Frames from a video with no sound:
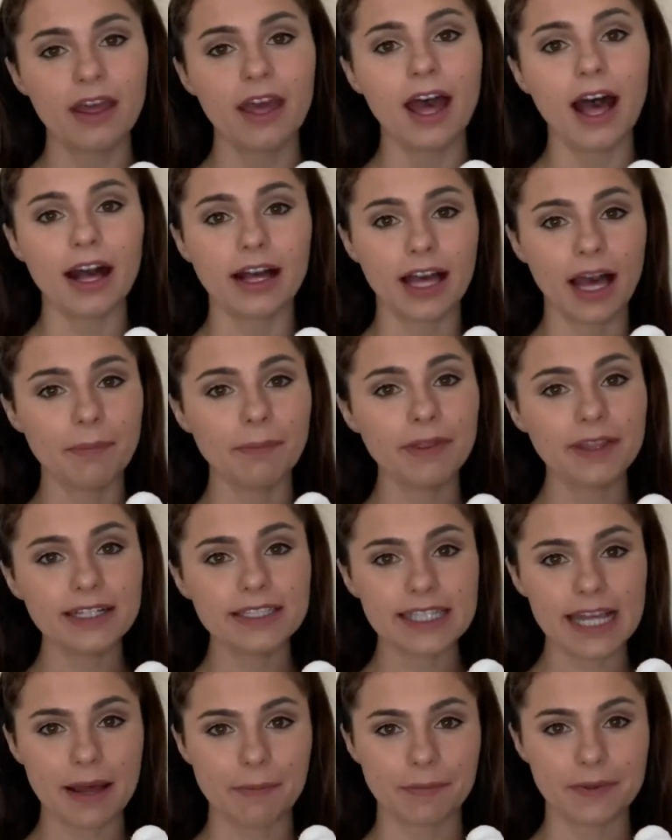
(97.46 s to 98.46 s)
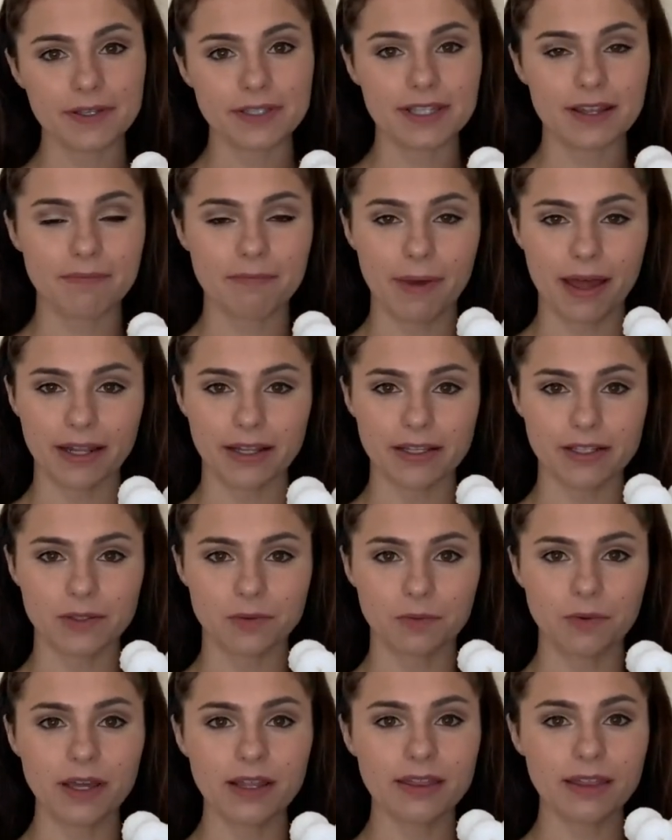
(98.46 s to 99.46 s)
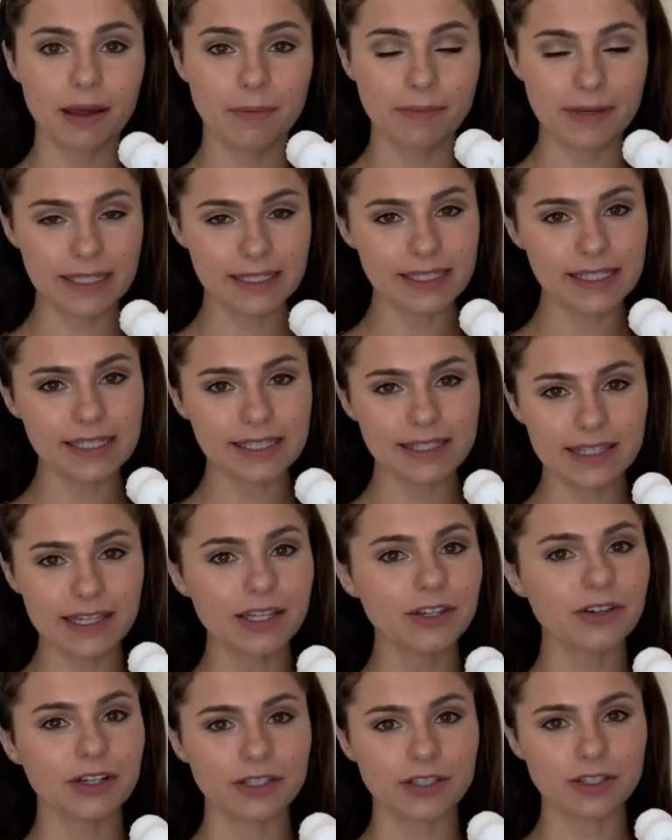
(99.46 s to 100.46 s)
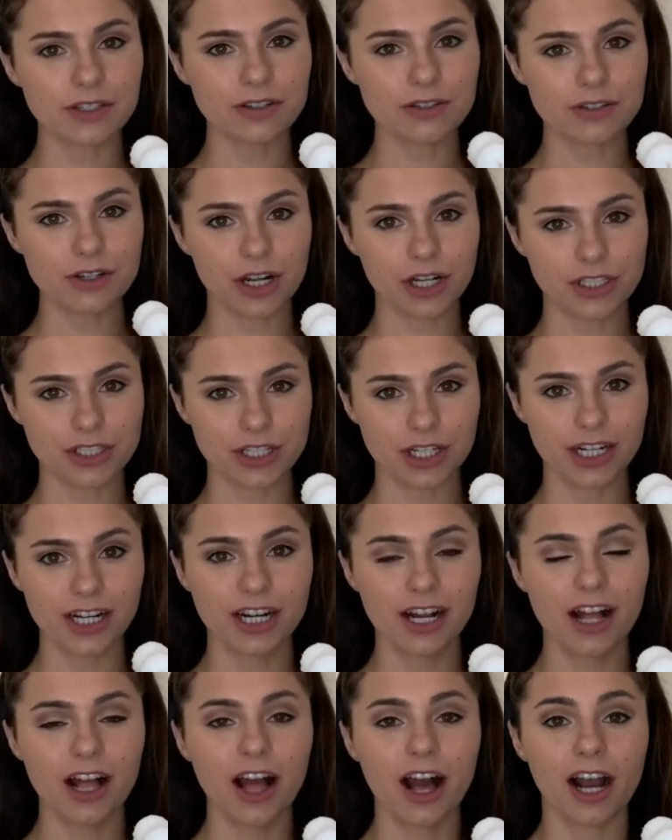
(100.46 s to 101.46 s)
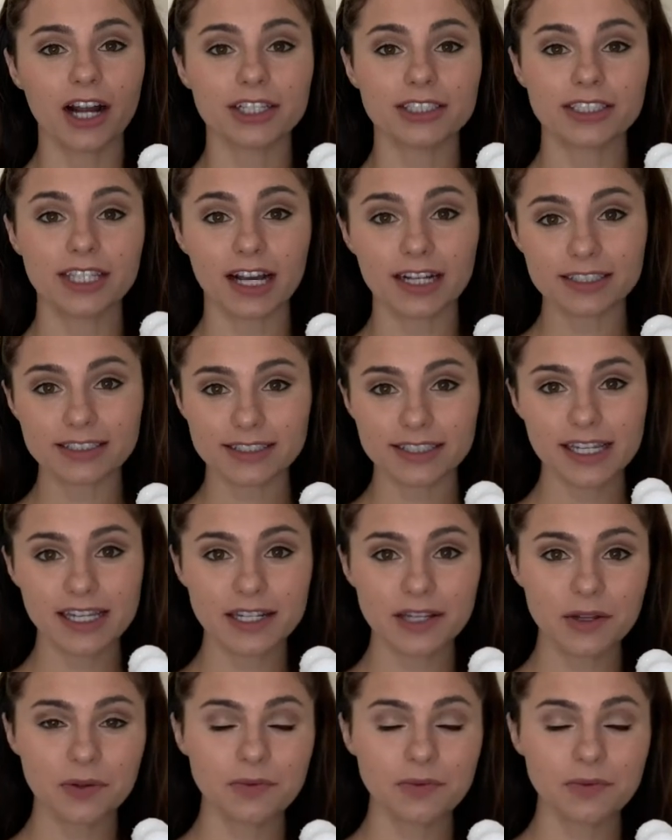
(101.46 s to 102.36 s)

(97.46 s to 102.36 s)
A couple examples of metals with a BCC crystal structure are tungsten,